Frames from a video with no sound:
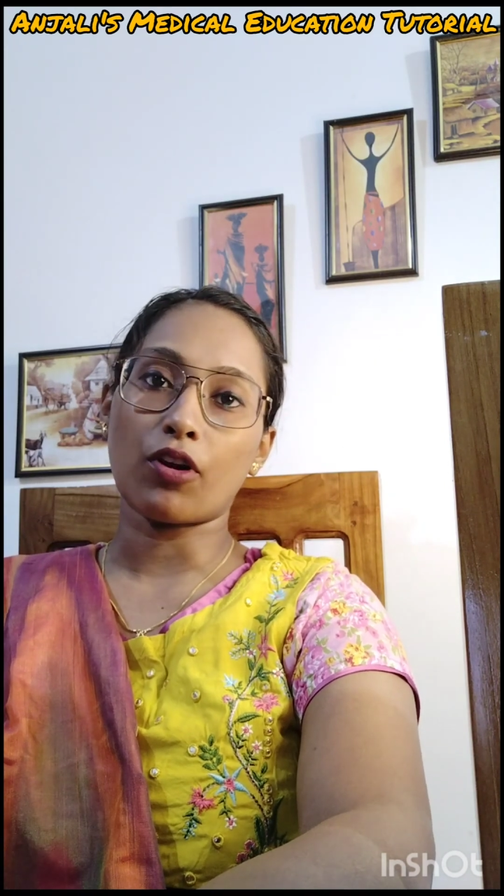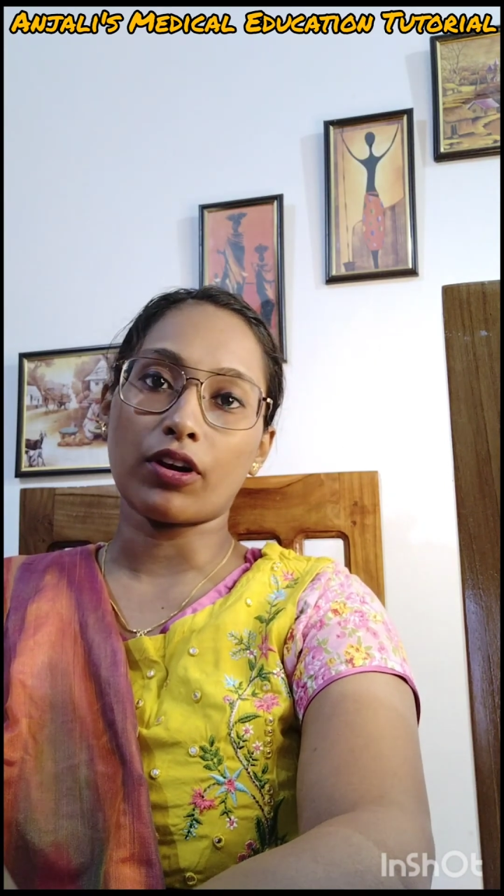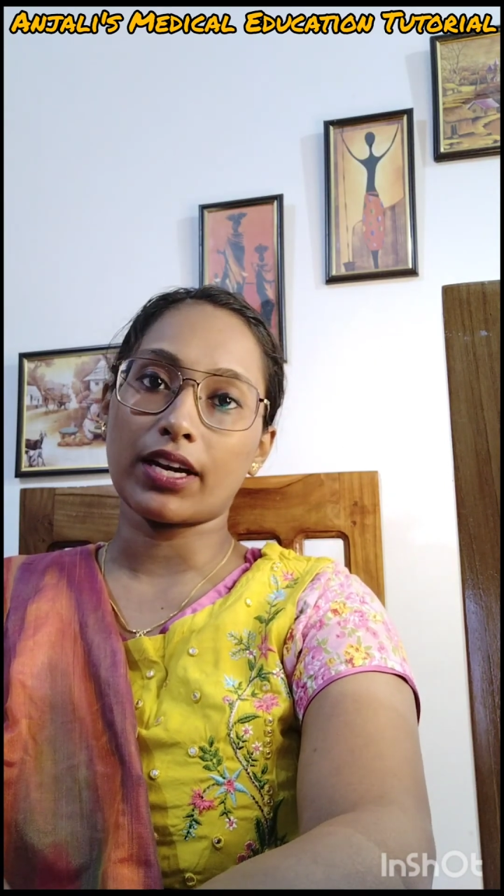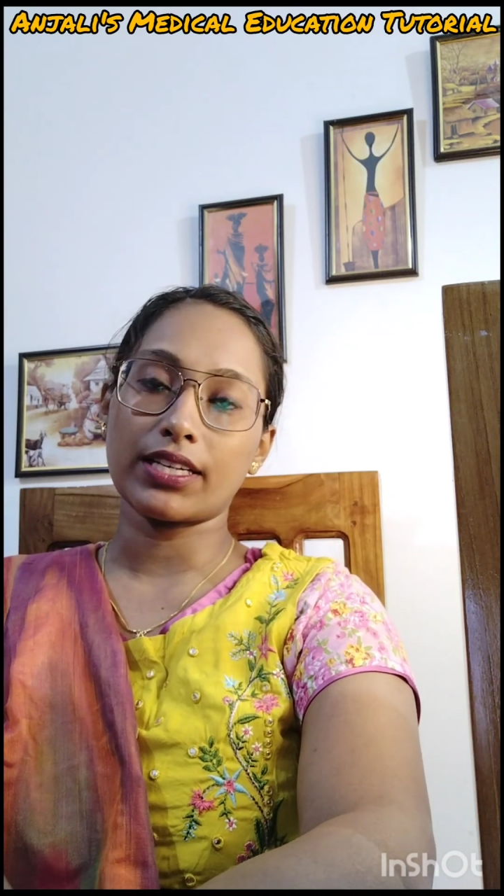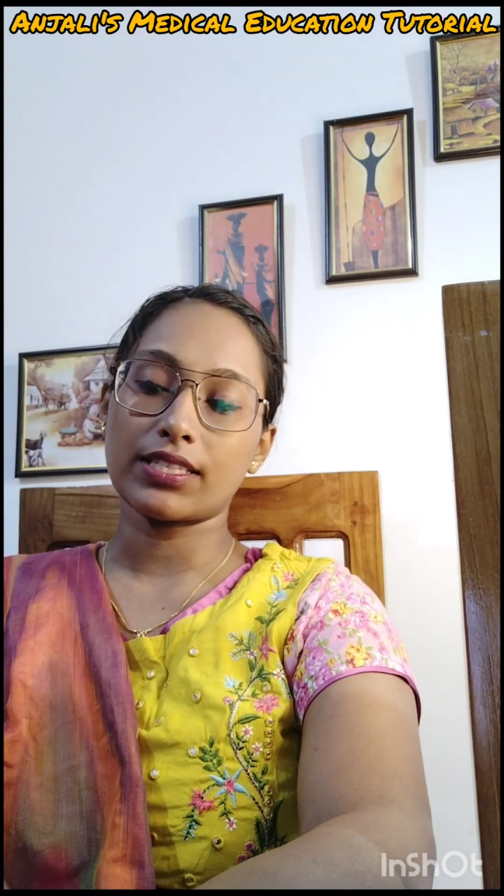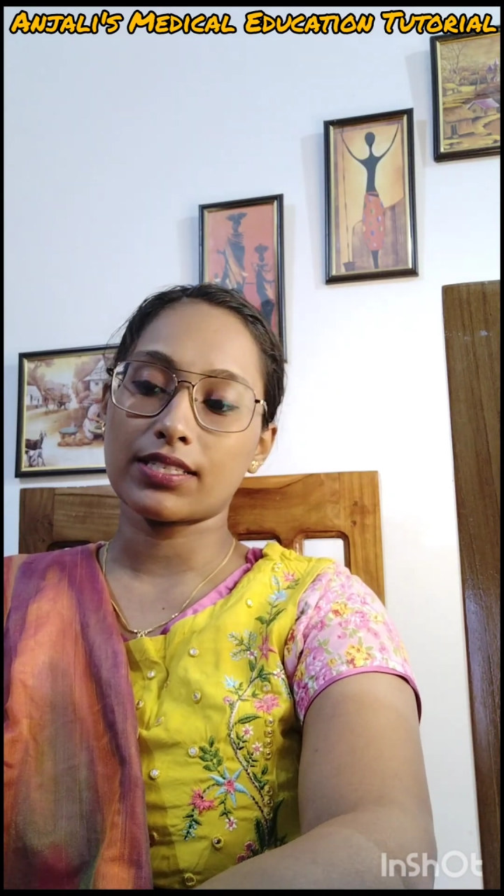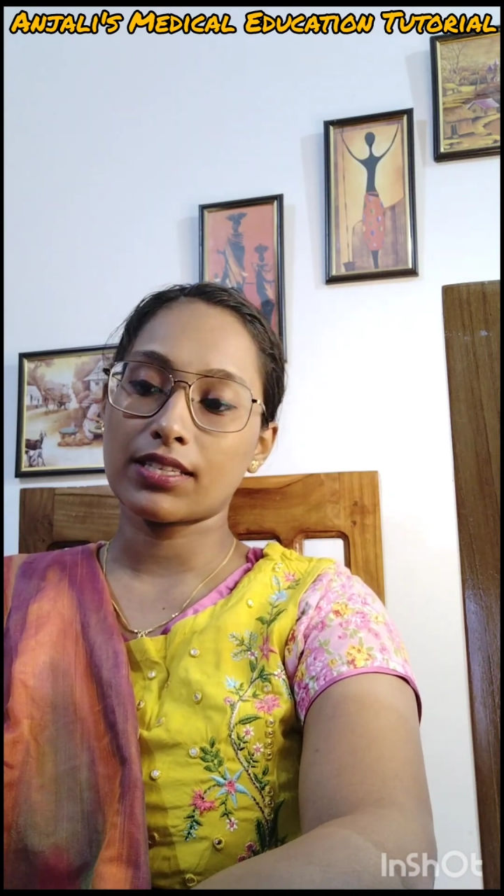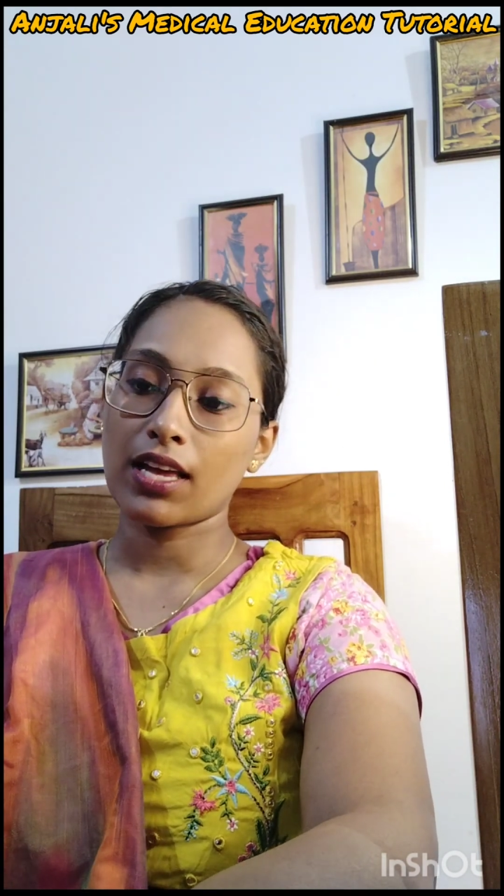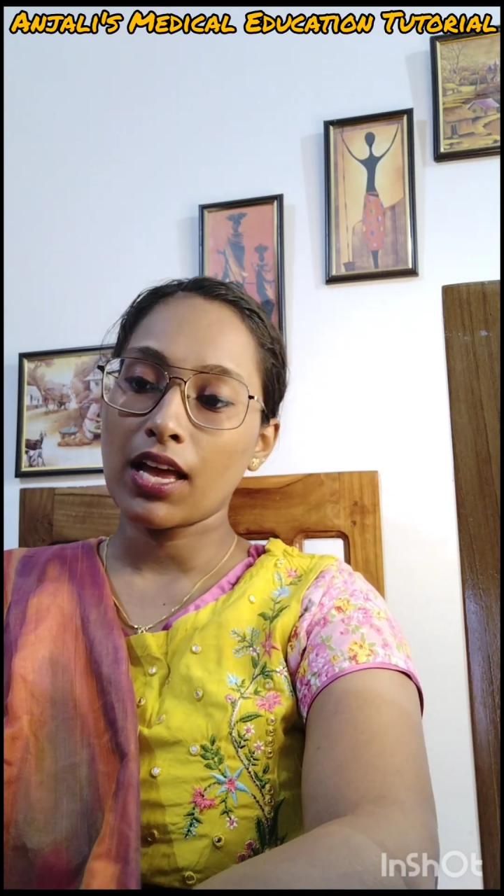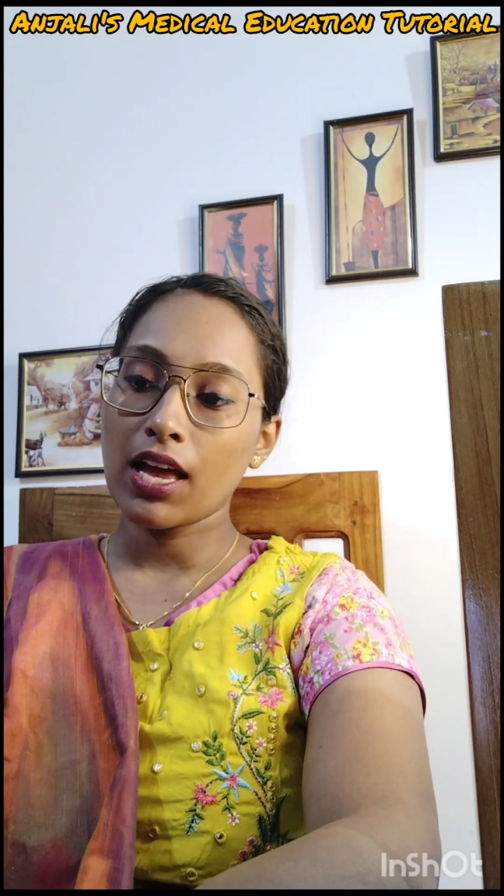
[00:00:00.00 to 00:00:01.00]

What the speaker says: bronchitis.